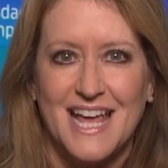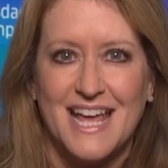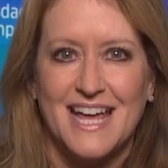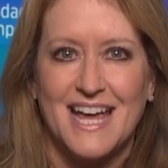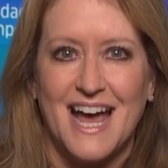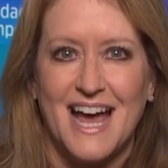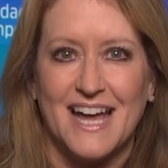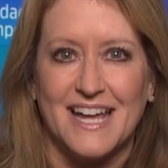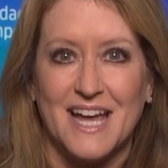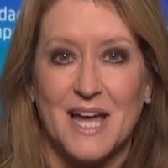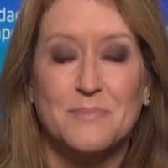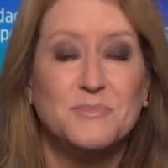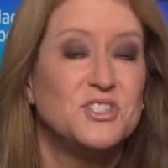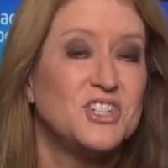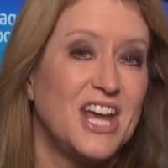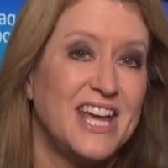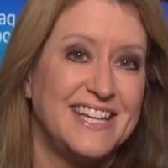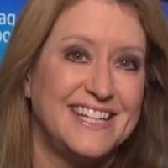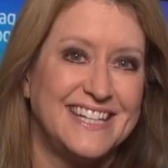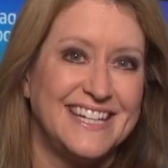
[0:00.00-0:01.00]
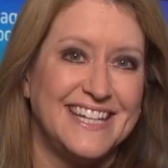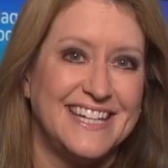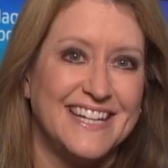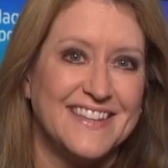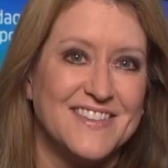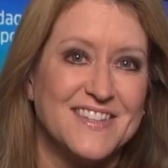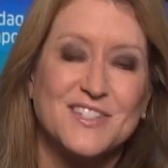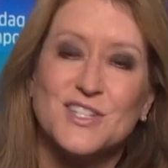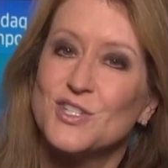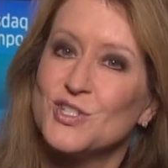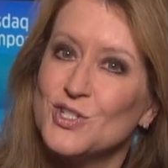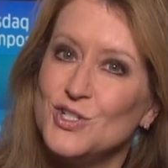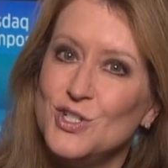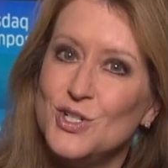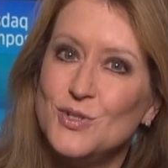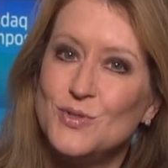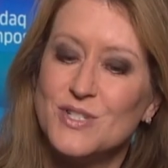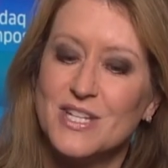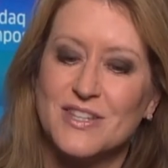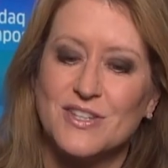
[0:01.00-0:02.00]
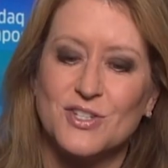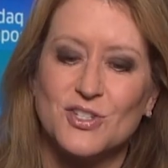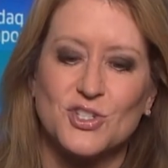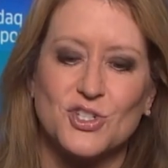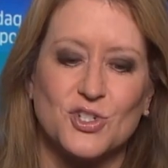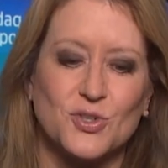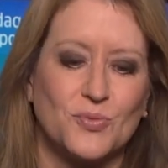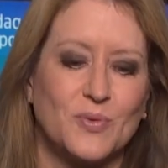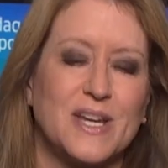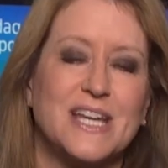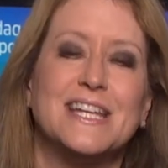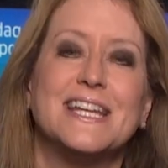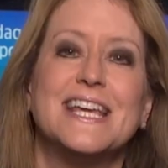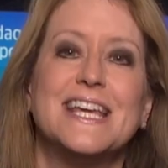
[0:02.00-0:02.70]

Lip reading: Hi, I'm Jane King, and this is New to the Street